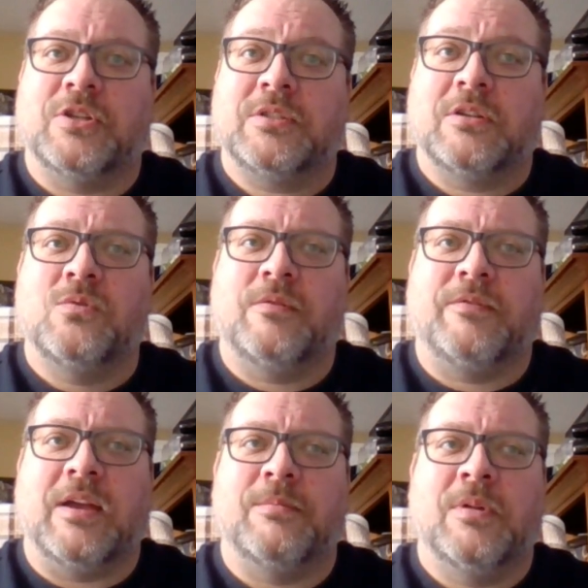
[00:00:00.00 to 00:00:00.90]
just the two of
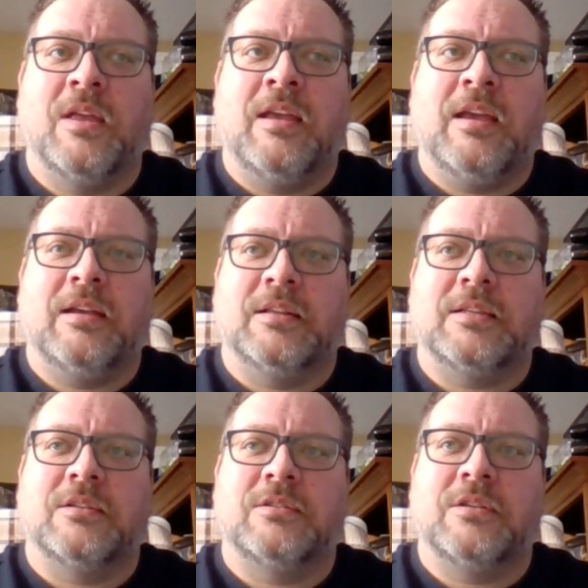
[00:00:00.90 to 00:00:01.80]
them, and
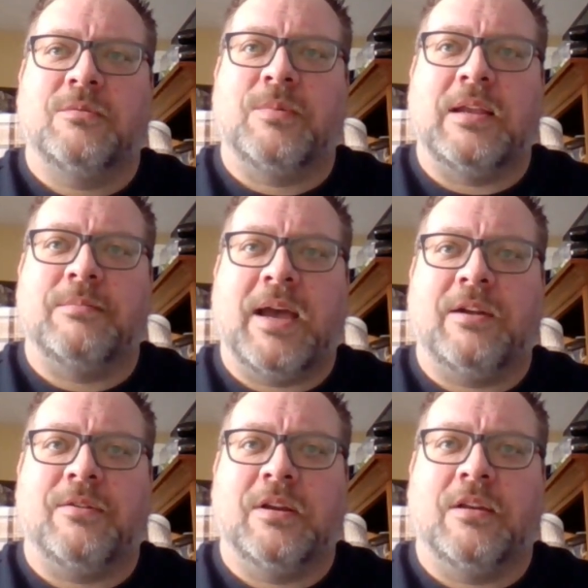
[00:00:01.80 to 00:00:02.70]
listen to the rain
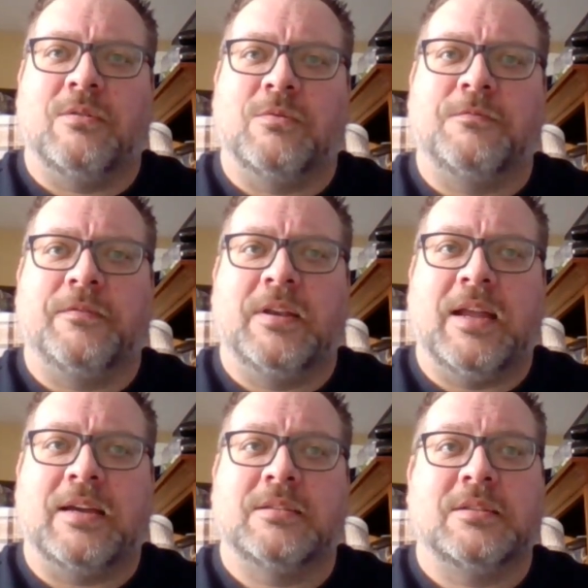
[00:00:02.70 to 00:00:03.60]
pattering on the roof of the
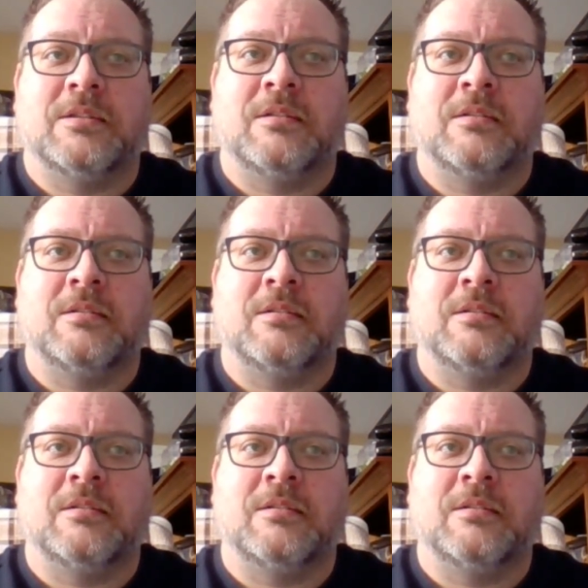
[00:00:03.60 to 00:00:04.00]
nest.